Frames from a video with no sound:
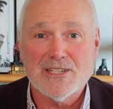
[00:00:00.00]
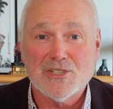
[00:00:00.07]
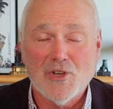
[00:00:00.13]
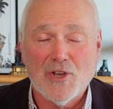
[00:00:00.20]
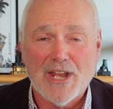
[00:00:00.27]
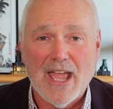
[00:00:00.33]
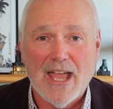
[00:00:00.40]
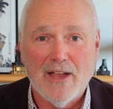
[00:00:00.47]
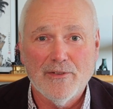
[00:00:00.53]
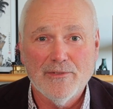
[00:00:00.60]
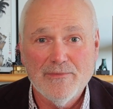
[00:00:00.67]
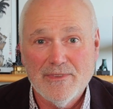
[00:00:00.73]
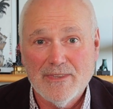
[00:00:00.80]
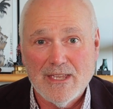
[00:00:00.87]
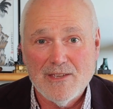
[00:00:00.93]
is not
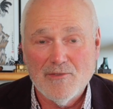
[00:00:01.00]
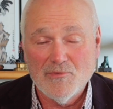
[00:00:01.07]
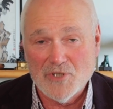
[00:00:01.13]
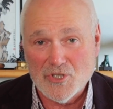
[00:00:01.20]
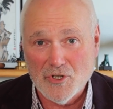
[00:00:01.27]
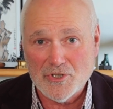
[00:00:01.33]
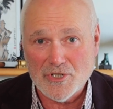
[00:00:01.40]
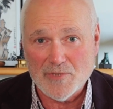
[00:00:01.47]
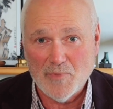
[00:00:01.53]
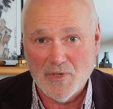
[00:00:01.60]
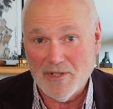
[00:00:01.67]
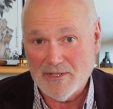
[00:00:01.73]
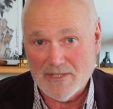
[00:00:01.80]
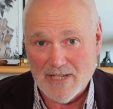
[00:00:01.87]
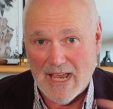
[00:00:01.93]
how the researchers
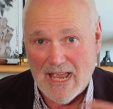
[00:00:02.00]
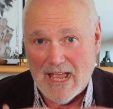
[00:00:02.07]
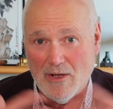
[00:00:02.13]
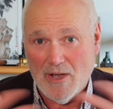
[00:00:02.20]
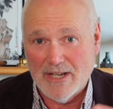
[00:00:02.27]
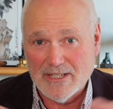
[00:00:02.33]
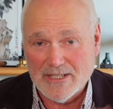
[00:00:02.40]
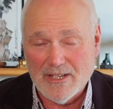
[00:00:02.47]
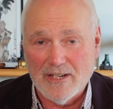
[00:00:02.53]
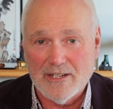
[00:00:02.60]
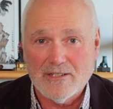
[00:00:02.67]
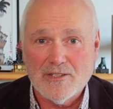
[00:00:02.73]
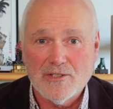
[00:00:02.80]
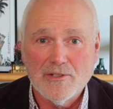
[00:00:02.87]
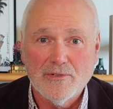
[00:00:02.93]
put it, it's how I
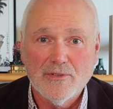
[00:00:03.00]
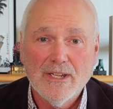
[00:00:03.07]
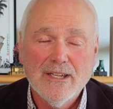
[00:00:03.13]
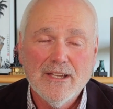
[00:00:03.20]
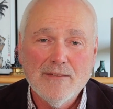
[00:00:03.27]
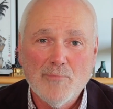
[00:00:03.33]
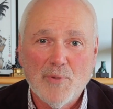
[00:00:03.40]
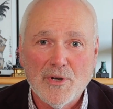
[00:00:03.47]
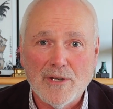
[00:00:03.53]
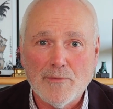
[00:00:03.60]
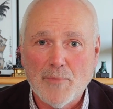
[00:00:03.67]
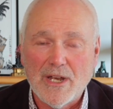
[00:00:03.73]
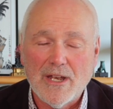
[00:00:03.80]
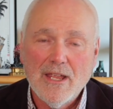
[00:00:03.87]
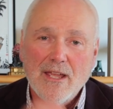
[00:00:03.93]
decided to put
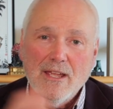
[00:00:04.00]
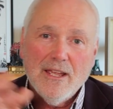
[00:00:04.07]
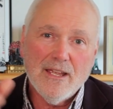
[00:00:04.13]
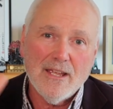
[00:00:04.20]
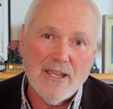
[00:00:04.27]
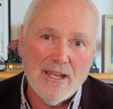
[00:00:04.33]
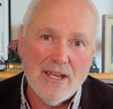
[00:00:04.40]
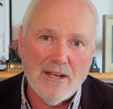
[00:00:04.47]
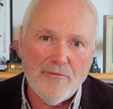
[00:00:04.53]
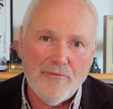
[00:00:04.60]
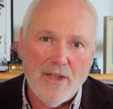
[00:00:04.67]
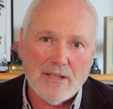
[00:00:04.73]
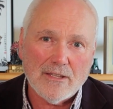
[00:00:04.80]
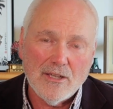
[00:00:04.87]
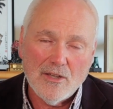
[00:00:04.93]
it, but in
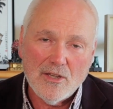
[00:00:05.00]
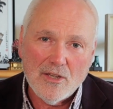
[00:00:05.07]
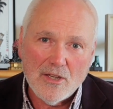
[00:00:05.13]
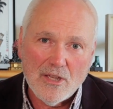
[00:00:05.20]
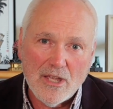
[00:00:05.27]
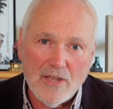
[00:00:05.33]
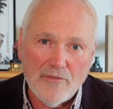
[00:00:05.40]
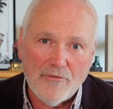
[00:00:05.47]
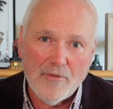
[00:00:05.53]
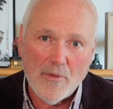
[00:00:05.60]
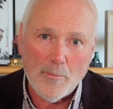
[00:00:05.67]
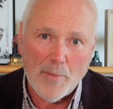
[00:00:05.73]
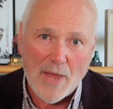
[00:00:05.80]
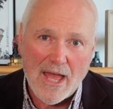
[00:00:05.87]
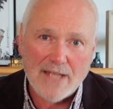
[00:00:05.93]
effect, if
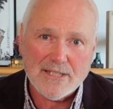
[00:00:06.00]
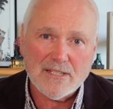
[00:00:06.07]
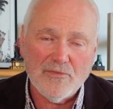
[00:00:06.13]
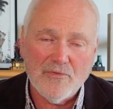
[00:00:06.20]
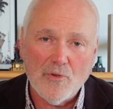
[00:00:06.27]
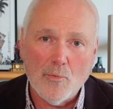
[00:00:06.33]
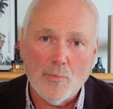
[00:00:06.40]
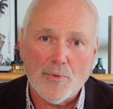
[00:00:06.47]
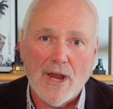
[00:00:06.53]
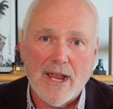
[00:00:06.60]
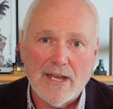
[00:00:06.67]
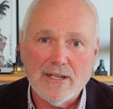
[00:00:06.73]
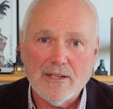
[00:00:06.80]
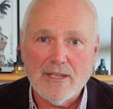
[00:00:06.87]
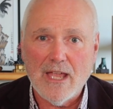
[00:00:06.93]
parts of your
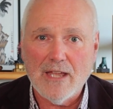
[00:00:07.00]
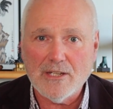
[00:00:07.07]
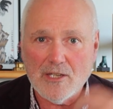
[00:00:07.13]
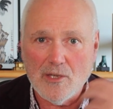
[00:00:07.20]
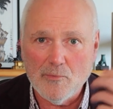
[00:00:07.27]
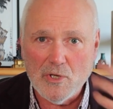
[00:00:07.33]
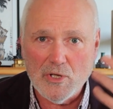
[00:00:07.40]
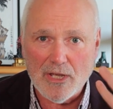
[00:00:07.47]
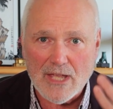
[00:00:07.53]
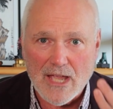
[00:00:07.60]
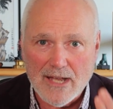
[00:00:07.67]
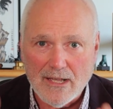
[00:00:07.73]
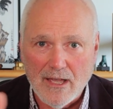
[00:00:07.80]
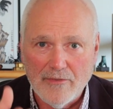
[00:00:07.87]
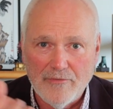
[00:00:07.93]
brain can
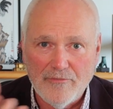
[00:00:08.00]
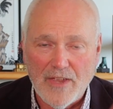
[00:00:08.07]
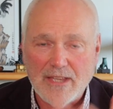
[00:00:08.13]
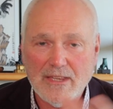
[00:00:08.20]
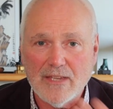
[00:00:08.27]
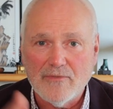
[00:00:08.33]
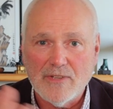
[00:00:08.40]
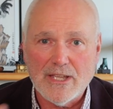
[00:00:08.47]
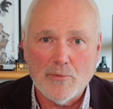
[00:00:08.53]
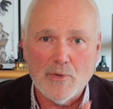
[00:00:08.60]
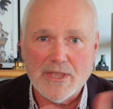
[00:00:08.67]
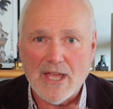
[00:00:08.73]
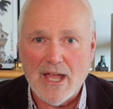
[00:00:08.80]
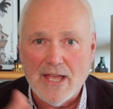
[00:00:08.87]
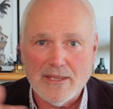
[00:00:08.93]
communicate effectively
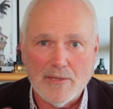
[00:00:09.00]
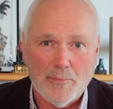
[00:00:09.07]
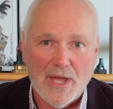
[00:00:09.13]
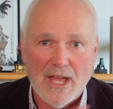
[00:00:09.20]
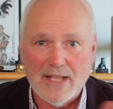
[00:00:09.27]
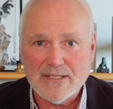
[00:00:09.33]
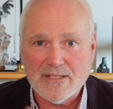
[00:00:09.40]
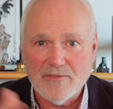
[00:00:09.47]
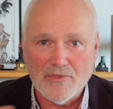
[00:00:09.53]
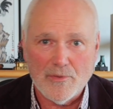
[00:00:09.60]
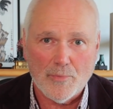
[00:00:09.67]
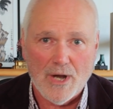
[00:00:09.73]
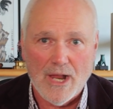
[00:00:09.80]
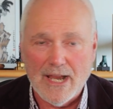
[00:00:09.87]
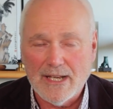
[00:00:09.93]
with other parts of the
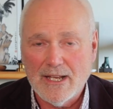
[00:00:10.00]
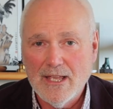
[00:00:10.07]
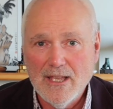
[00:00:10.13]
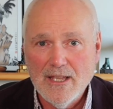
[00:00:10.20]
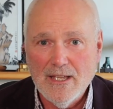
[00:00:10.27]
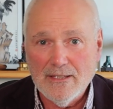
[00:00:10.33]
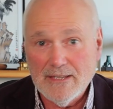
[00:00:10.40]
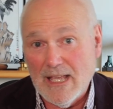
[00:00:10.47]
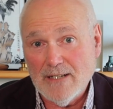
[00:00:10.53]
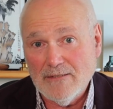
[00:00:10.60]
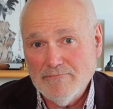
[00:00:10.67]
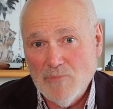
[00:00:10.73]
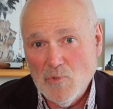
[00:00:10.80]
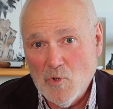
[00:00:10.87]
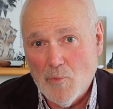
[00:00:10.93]
brain,
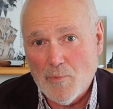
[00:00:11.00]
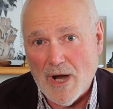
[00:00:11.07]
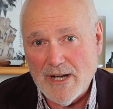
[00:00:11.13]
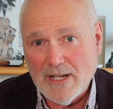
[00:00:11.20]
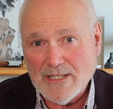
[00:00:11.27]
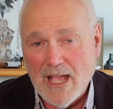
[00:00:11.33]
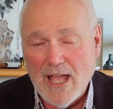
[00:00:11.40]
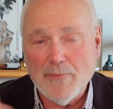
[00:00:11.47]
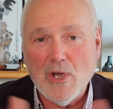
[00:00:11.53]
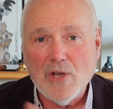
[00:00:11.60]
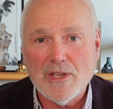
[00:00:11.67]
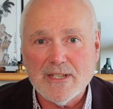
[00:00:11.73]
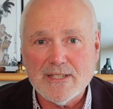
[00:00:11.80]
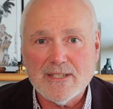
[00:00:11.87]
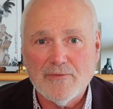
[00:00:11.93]
then your brain is
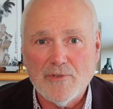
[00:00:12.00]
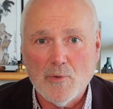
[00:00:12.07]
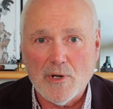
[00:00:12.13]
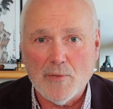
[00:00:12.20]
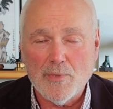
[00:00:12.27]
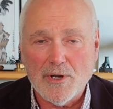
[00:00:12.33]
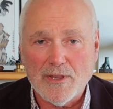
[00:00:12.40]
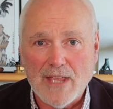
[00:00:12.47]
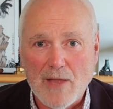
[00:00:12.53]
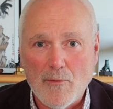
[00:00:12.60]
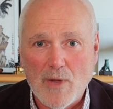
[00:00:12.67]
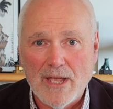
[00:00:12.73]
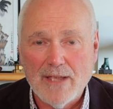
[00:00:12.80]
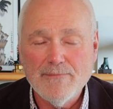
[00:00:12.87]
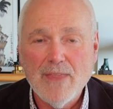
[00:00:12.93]
harmonious, if you want to put it that
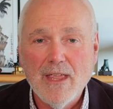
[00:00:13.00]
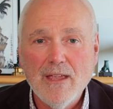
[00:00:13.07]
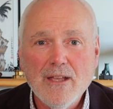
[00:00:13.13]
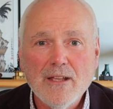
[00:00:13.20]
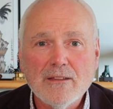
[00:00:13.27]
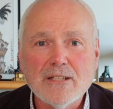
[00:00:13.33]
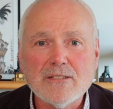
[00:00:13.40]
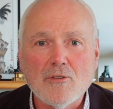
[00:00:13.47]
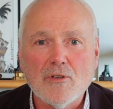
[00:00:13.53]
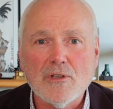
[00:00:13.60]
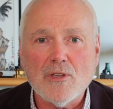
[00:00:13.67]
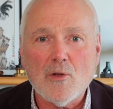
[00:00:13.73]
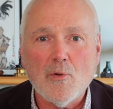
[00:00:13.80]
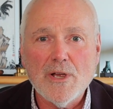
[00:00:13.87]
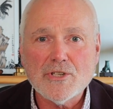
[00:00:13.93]
way. Let's look at
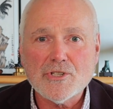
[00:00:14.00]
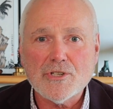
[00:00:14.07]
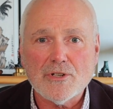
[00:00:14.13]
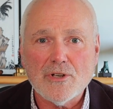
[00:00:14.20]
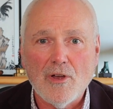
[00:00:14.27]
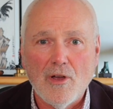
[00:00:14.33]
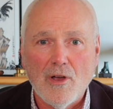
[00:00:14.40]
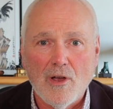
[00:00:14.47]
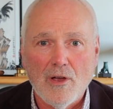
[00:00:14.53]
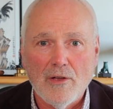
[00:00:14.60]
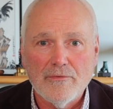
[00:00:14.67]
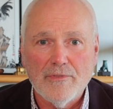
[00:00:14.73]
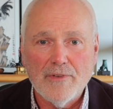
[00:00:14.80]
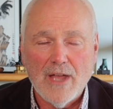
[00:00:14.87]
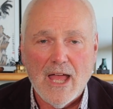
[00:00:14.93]
the question
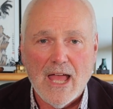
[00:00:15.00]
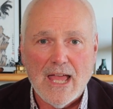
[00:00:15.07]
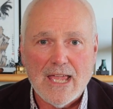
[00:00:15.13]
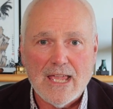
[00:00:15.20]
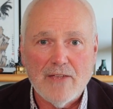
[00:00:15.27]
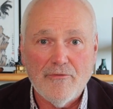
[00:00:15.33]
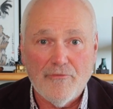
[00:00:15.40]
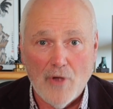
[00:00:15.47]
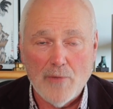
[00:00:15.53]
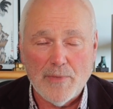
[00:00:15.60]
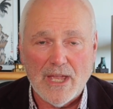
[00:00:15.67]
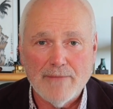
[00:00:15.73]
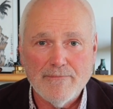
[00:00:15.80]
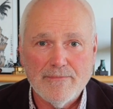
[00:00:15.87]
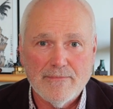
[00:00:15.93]
of a
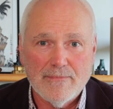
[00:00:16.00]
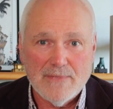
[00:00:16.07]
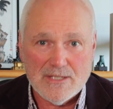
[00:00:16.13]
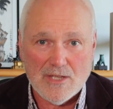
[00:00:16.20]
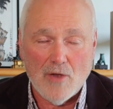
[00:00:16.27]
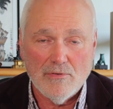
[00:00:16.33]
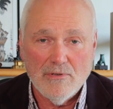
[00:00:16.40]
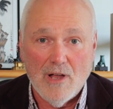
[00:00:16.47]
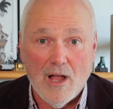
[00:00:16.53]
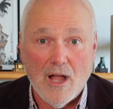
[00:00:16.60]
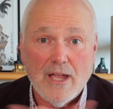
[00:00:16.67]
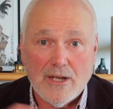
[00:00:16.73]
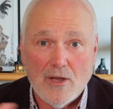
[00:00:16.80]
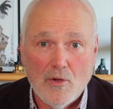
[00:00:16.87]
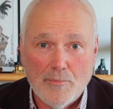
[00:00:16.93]
phobia. So,
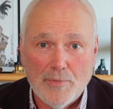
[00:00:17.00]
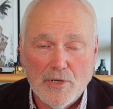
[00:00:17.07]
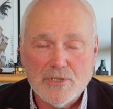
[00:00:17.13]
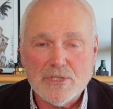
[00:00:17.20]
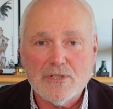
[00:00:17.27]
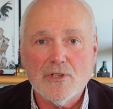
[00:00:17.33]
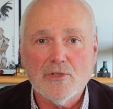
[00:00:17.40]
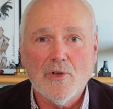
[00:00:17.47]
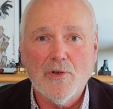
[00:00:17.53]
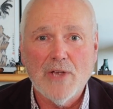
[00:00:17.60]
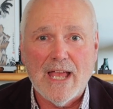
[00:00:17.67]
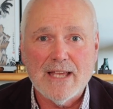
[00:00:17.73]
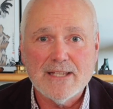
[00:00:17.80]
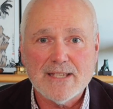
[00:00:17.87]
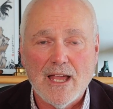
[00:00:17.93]
I know a person who
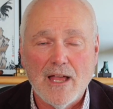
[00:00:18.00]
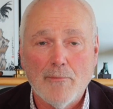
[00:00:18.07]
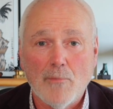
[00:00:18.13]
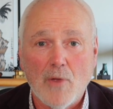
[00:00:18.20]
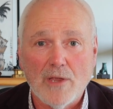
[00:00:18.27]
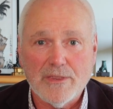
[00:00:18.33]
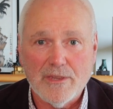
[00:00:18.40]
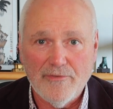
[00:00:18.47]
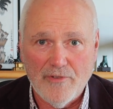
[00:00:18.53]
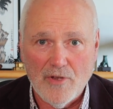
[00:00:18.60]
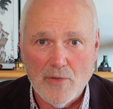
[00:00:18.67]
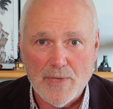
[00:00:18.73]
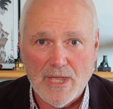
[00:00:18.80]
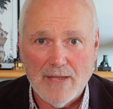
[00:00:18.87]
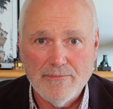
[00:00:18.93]
has a moth
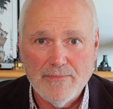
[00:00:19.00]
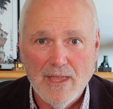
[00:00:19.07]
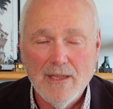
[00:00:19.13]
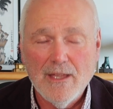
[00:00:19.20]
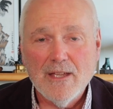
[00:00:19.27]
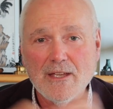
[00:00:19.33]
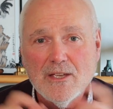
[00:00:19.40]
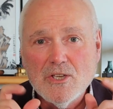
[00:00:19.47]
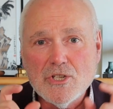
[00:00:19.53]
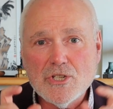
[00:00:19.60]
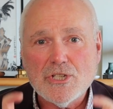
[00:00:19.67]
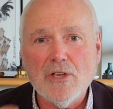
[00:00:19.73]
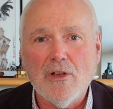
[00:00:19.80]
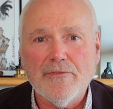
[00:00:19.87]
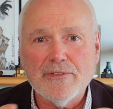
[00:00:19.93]
phobia.
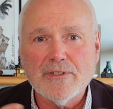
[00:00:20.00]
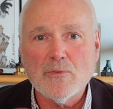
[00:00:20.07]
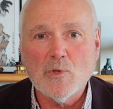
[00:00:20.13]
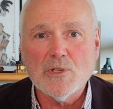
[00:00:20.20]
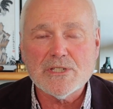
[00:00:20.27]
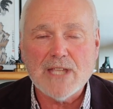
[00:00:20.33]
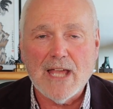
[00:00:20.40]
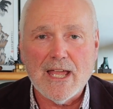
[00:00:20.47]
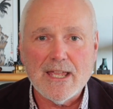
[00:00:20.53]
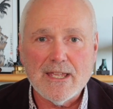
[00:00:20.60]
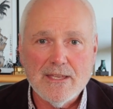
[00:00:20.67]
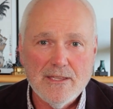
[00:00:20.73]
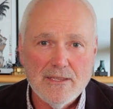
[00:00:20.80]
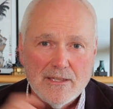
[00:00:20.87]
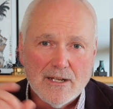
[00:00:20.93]
She often will
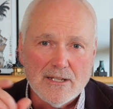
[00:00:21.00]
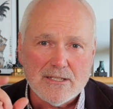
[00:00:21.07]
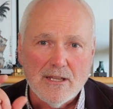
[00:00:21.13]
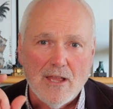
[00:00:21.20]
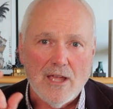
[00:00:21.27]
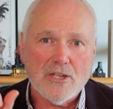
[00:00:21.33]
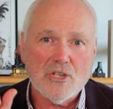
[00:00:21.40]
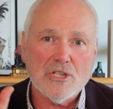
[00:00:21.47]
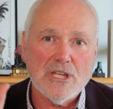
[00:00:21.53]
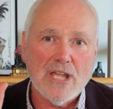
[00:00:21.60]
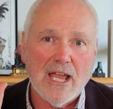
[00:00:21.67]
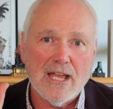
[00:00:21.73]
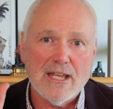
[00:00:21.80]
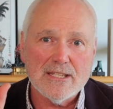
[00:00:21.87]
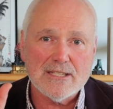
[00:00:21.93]
say that it's like she
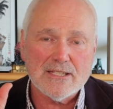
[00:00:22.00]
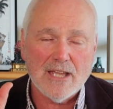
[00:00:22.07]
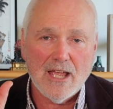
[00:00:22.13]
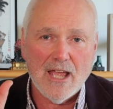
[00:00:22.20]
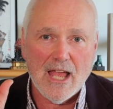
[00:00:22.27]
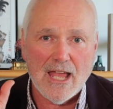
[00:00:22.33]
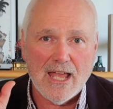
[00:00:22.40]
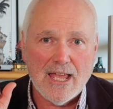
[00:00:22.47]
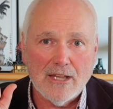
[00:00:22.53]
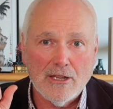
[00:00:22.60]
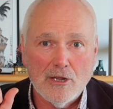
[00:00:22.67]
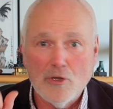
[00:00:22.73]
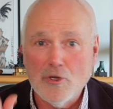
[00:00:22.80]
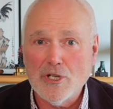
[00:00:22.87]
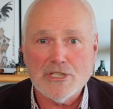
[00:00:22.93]
has a
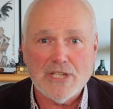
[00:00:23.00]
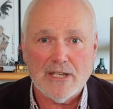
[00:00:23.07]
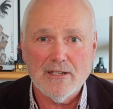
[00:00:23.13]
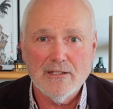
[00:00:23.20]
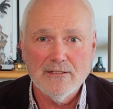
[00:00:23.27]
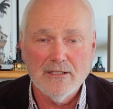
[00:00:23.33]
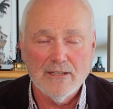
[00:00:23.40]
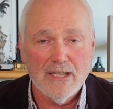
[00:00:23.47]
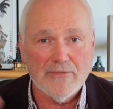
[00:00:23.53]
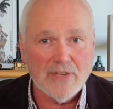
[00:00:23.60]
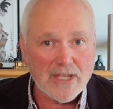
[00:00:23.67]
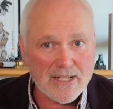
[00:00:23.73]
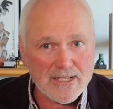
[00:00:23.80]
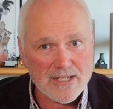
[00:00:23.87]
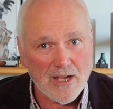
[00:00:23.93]
lunatic
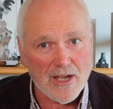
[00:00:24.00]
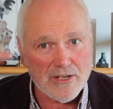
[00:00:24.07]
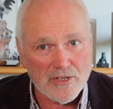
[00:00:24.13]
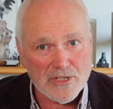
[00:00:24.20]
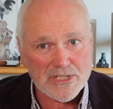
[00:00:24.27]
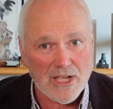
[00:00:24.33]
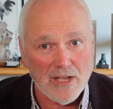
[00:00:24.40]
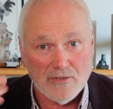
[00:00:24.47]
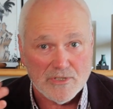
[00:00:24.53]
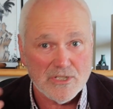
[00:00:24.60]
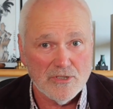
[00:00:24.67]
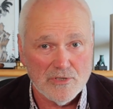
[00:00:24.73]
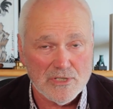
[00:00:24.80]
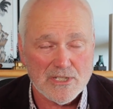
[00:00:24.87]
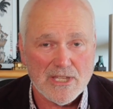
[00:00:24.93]
living inside her skull.
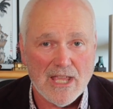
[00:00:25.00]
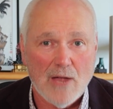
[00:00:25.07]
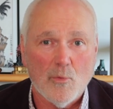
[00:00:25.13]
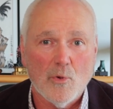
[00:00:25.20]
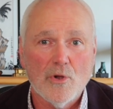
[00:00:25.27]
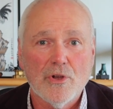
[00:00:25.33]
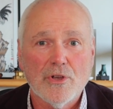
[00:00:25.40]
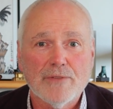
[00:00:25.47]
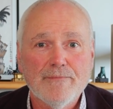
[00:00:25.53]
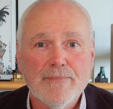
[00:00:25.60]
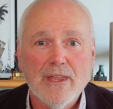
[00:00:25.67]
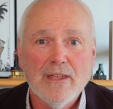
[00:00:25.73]
She uses that word.